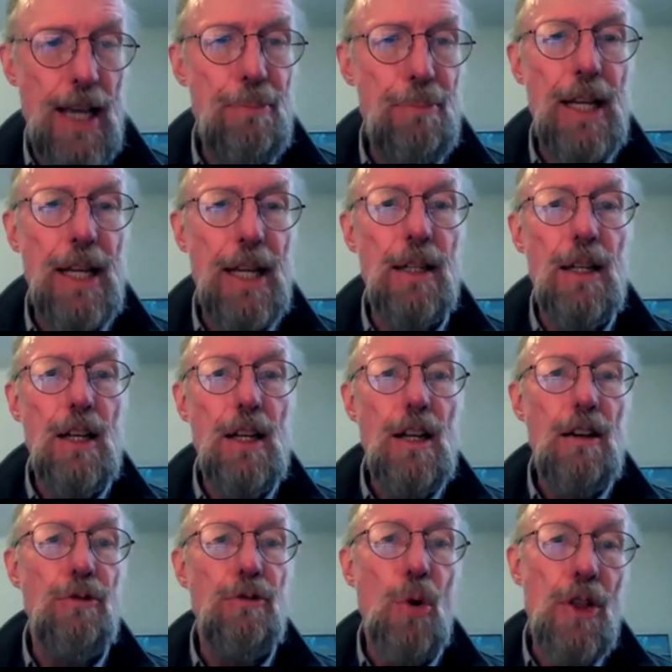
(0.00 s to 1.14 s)
happening
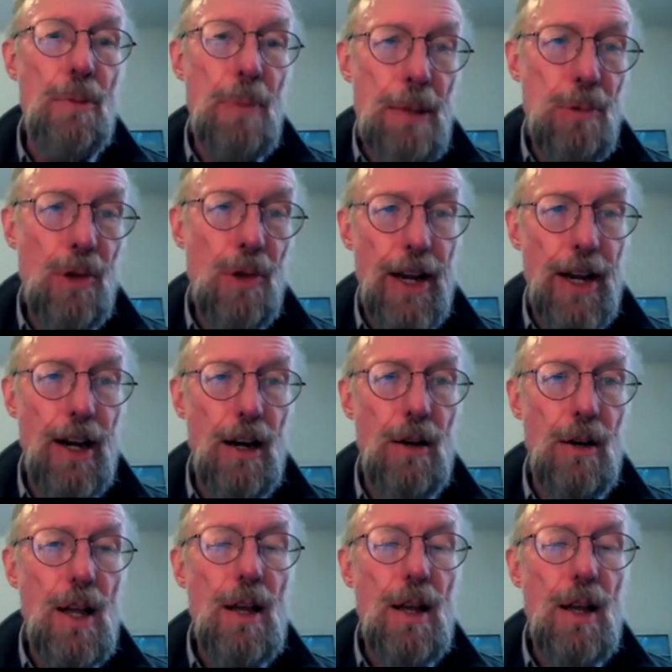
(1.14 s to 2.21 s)
for the people there.